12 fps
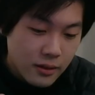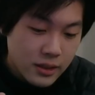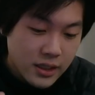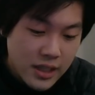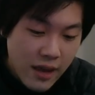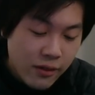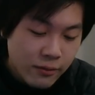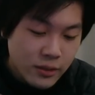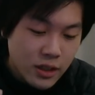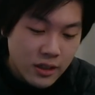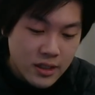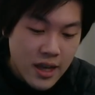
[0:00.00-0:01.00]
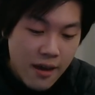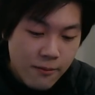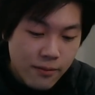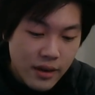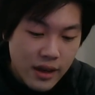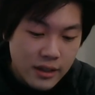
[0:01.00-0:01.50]
7th to the 10th
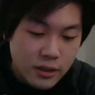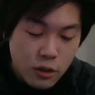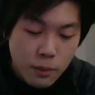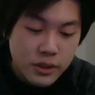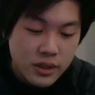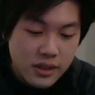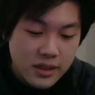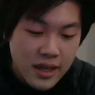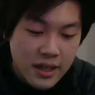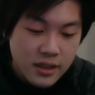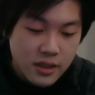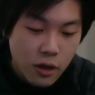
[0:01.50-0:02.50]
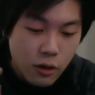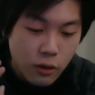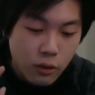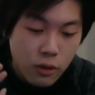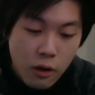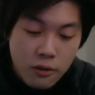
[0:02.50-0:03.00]
is super success, so
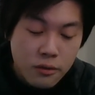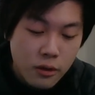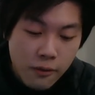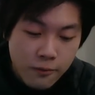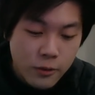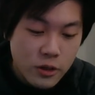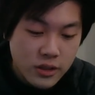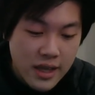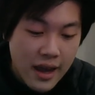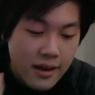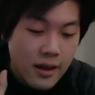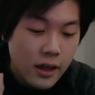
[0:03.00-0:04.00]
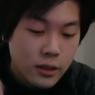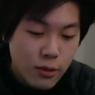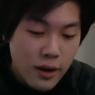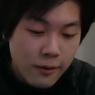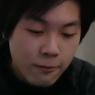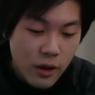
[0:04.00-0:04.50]
don't confuse that.
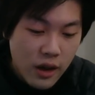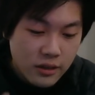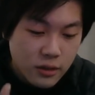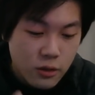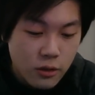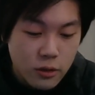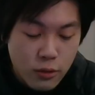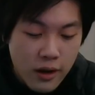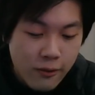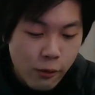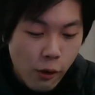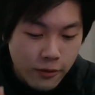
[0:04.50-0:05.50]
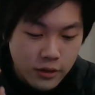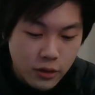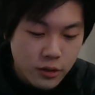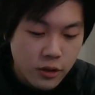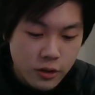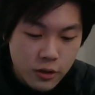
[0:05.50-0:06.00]
21st to the 24th is
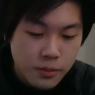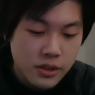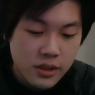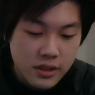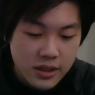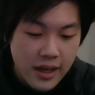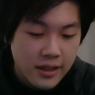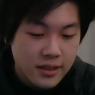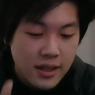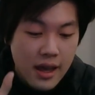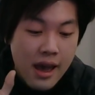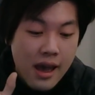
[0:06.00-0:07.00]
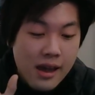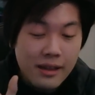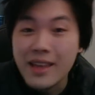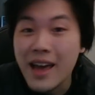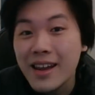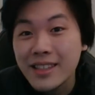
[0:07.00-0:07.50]
also super success. And
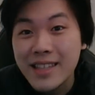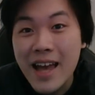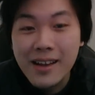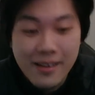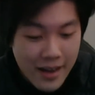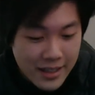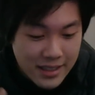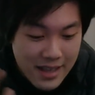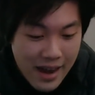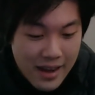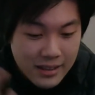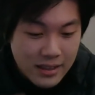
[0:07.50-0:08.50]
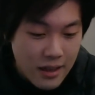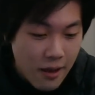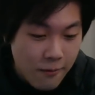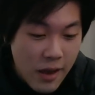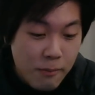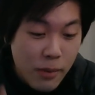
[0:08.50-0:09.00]
that is that, guys. That is the
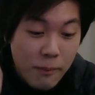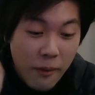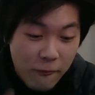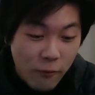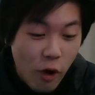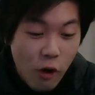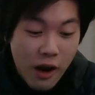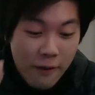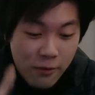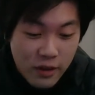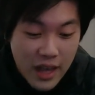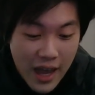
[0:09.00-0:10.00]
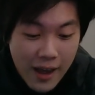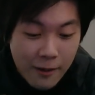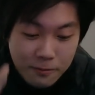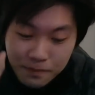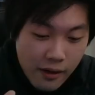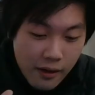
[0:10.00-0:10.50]
event. But before I forget,
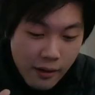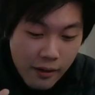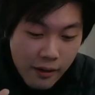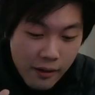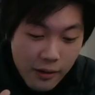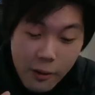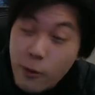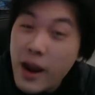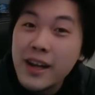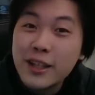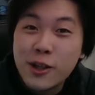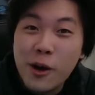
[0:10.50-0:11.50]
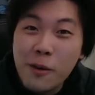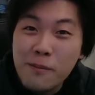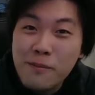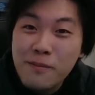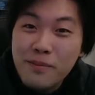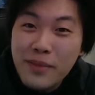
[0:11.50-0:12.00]
the Rayleigh shop
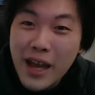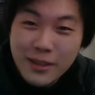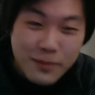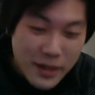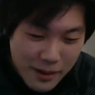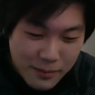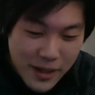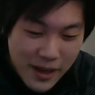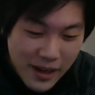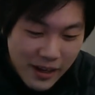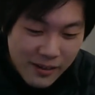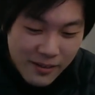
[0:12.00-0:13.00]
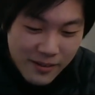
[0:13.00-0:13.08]
has been updated.